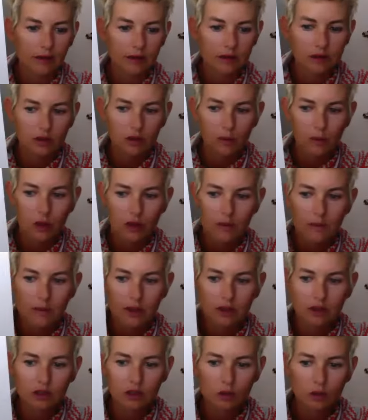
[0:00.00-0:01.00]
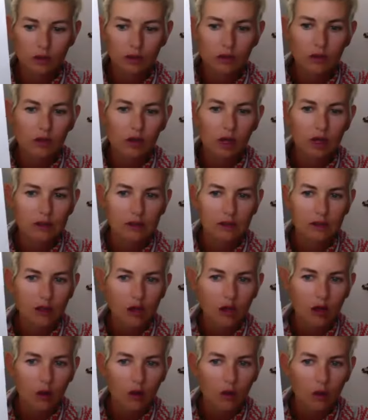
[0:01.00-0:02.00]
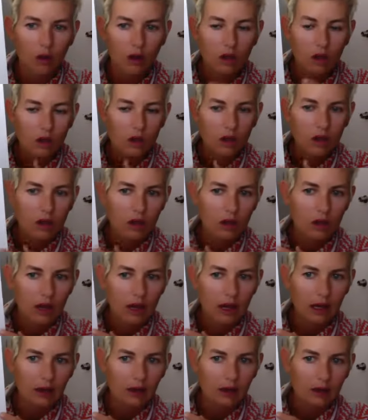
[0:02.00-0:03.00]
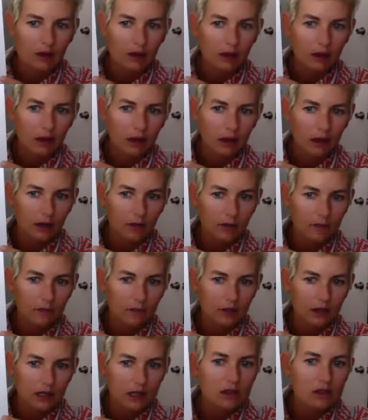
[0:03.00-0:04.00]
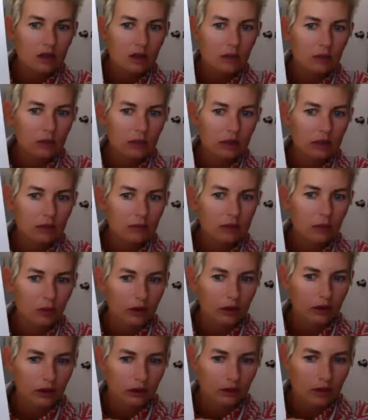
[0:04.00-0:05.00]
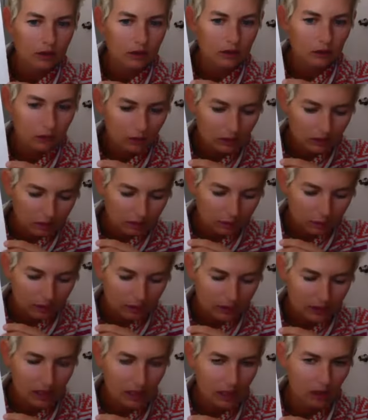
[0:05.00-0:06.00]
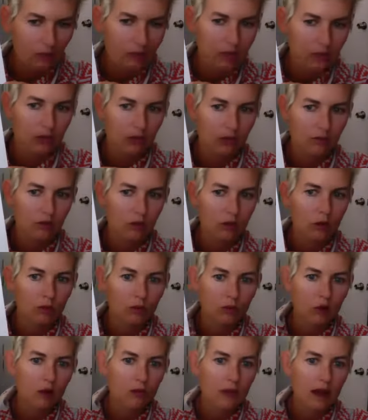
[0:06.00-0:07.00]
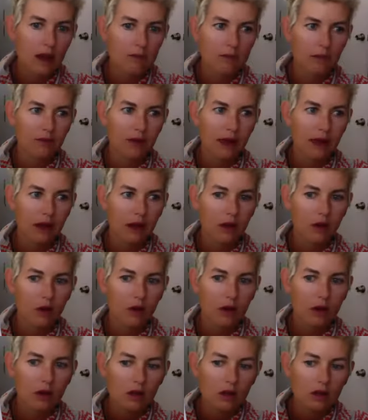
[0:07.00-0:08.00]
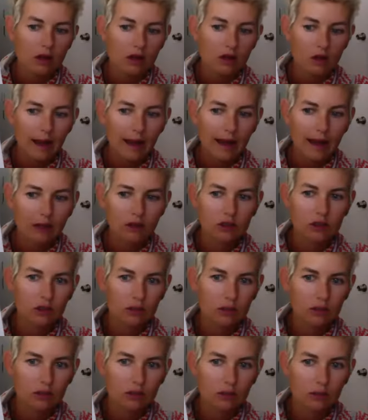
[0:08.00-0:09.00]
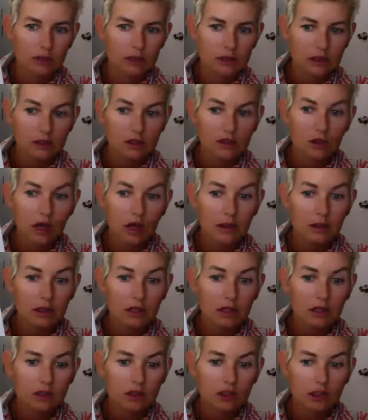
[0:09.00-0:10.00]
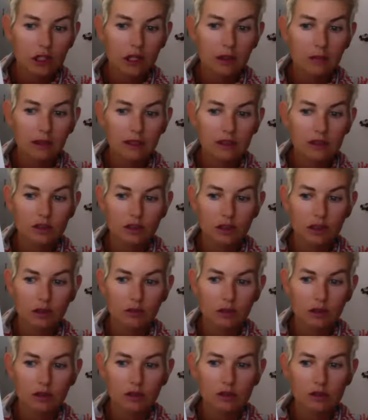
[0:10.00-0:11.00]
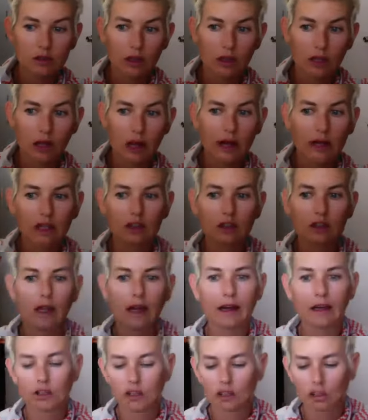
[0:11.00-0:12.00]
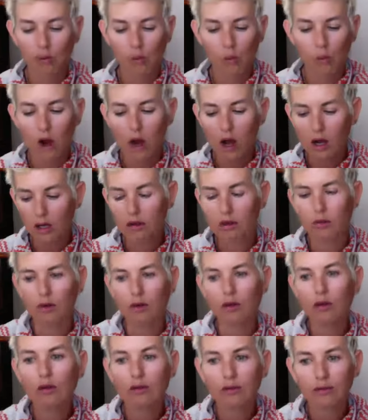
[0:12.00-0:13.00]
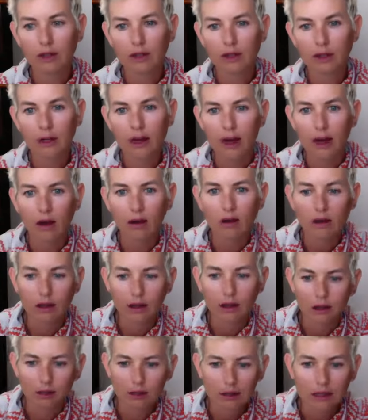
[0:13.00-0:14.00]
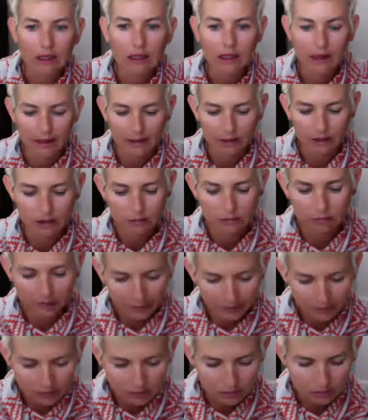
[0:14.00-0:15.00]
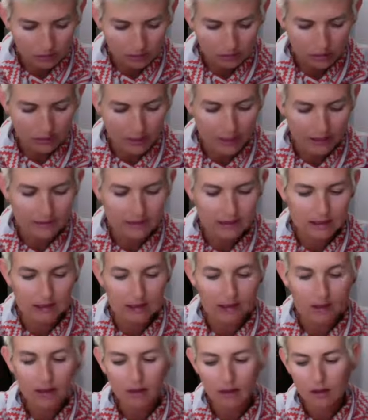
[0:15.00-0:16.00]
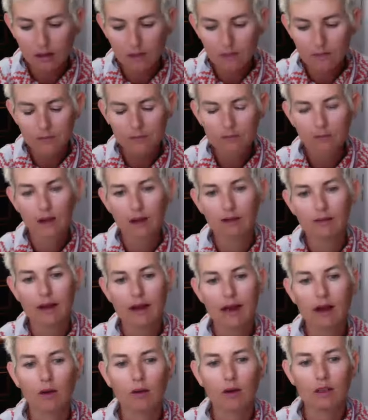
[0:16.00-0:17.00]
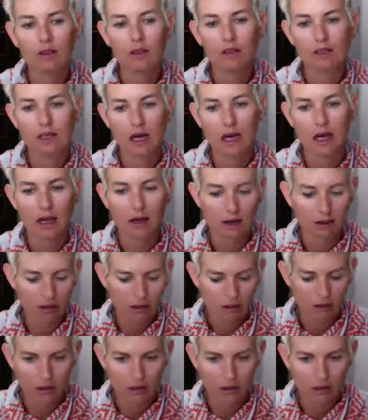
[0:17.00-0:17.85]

And so I want to make sure that you guys know that these are really important. These are really important to help give you a roadmap of how to actually do the business. So I'm going to share my screen with you so that I can actually walk through filling out an Elite Action Plan so you get an idea of how it's done.